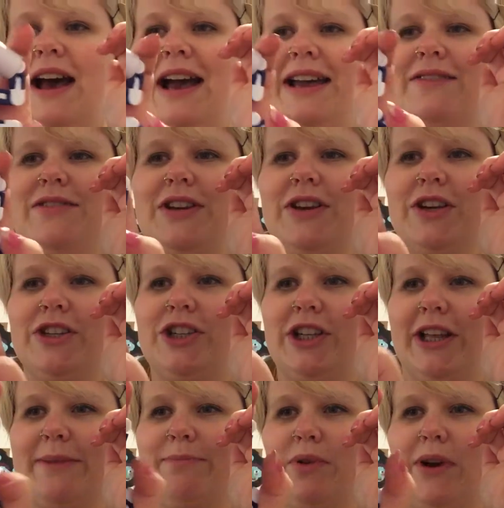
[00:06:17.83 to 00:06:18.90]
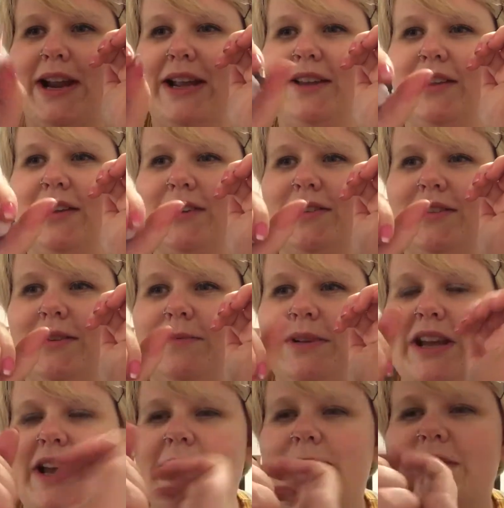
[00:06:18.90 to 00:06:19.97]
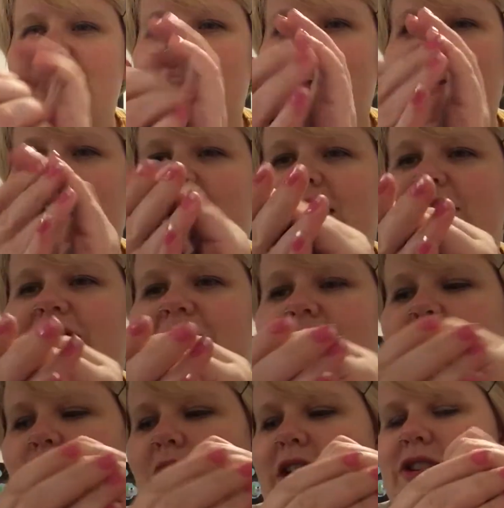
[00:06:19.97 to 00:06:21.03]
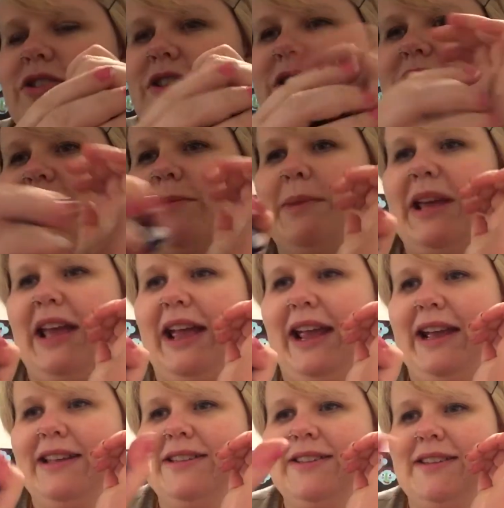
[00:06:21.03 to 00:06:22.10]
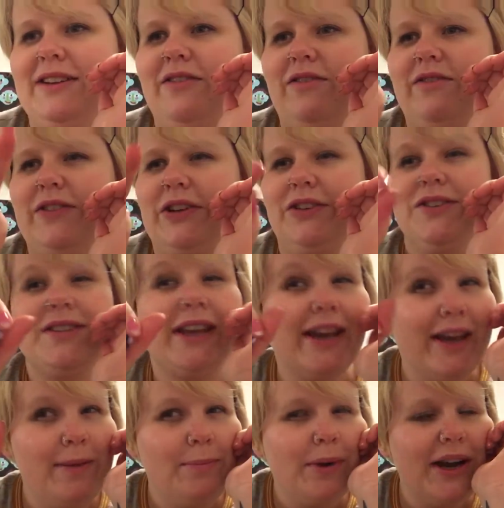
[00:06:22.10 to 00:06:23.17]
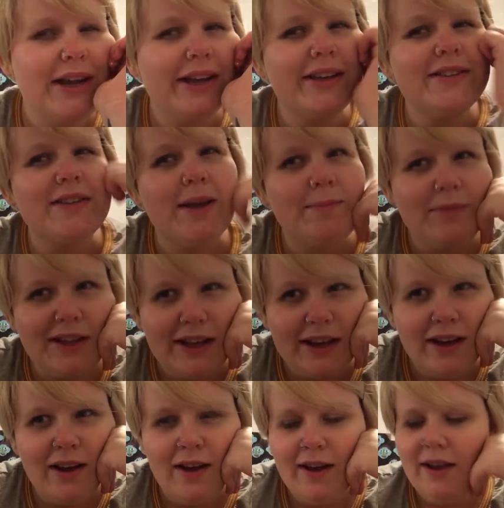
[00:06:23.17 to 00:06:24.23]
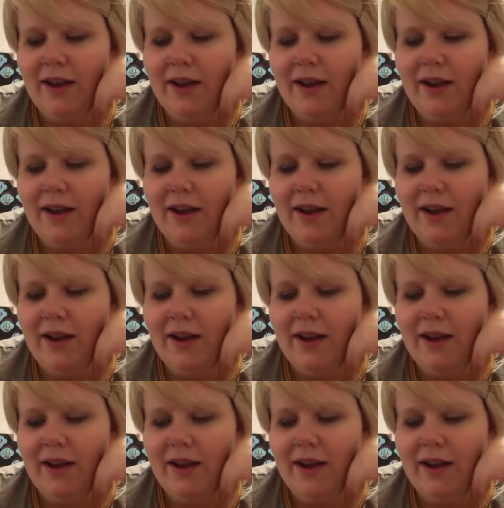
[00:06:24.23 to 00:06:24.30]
I have the urge to like break things sometimes, and I can kind of like crush this in my hands and it feels like I'm breaking something,